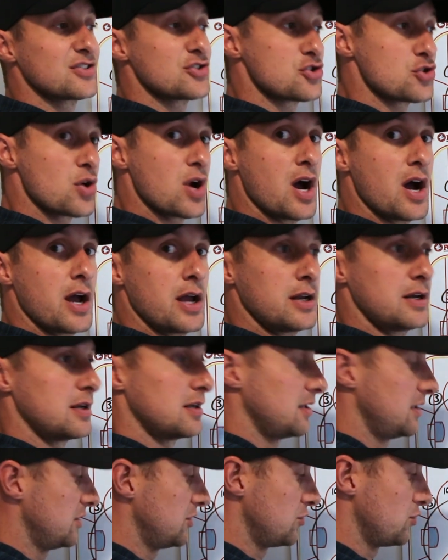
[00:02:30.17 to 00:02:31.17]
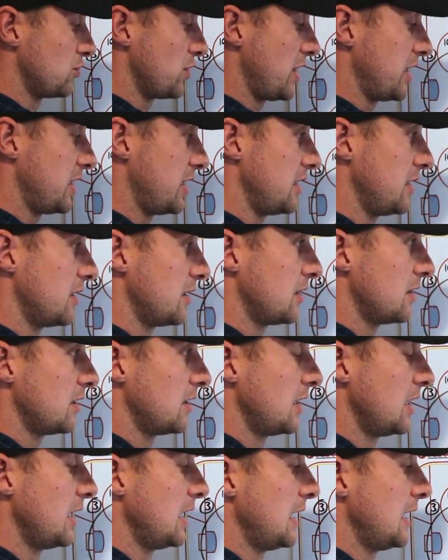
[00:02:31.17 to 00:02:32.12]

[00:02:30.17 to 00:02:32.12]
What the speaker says: stride is right here.